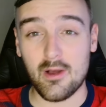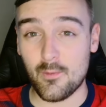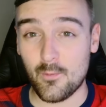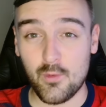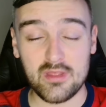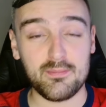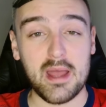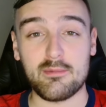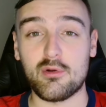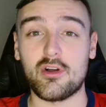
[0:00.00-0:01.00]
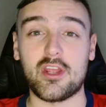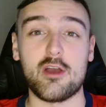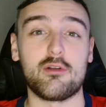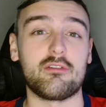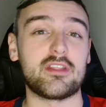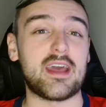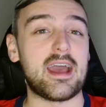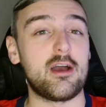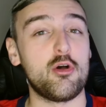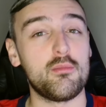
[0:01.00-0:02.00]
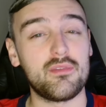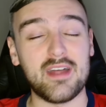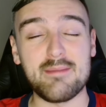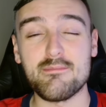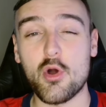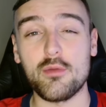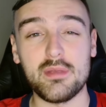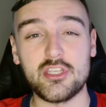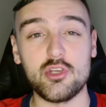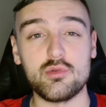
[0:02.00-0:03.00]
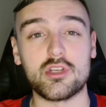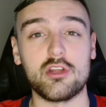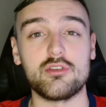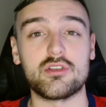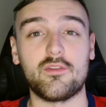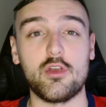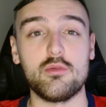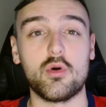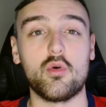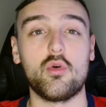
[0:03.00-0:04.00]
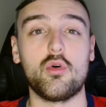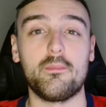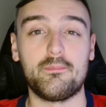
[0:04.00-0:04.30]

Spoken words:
with Pep Guardiola at the helm, they might be due to lose a few more,